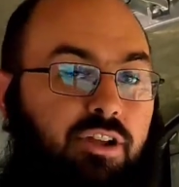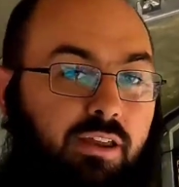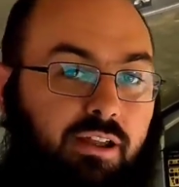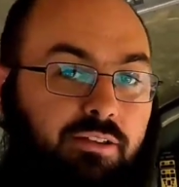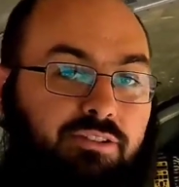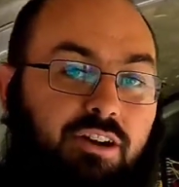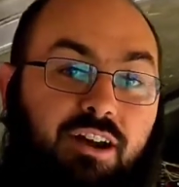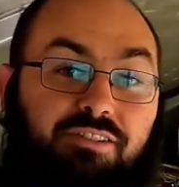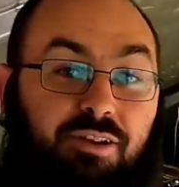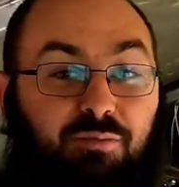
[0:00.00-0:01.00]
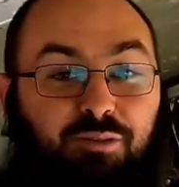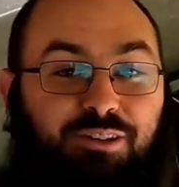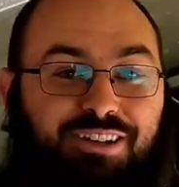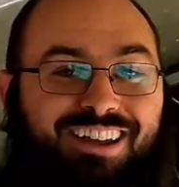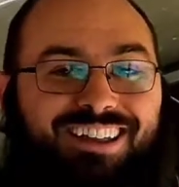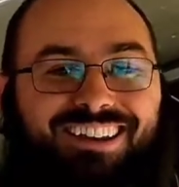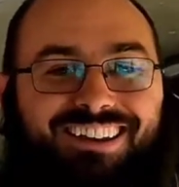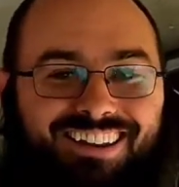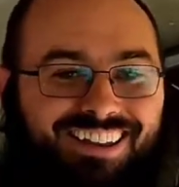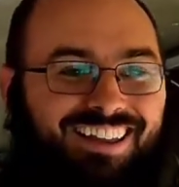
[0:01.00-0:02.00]
Shout out to Josh, I appreciate
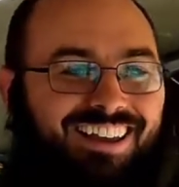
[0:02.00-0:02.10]
it.